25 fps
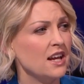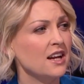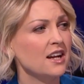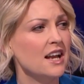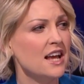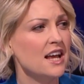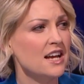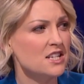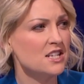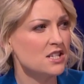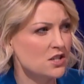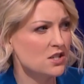
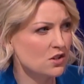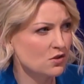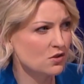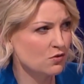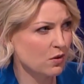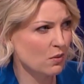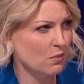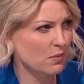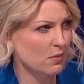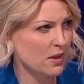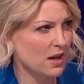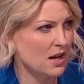lessons
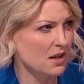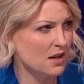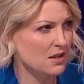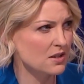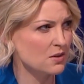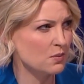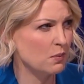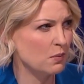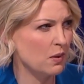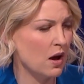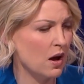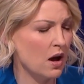from
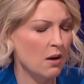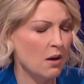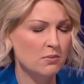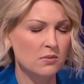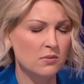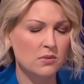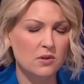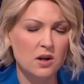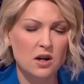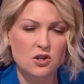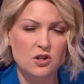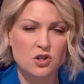that,
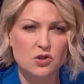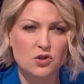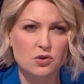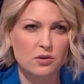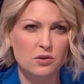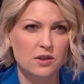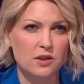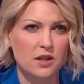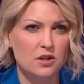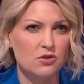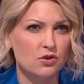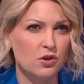I'm not
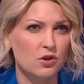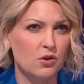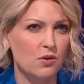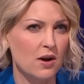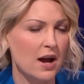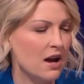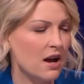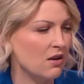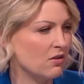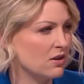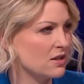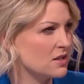sure that Drew
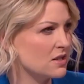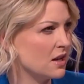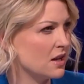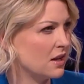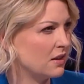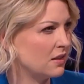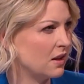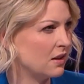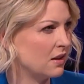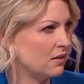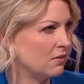Harris said that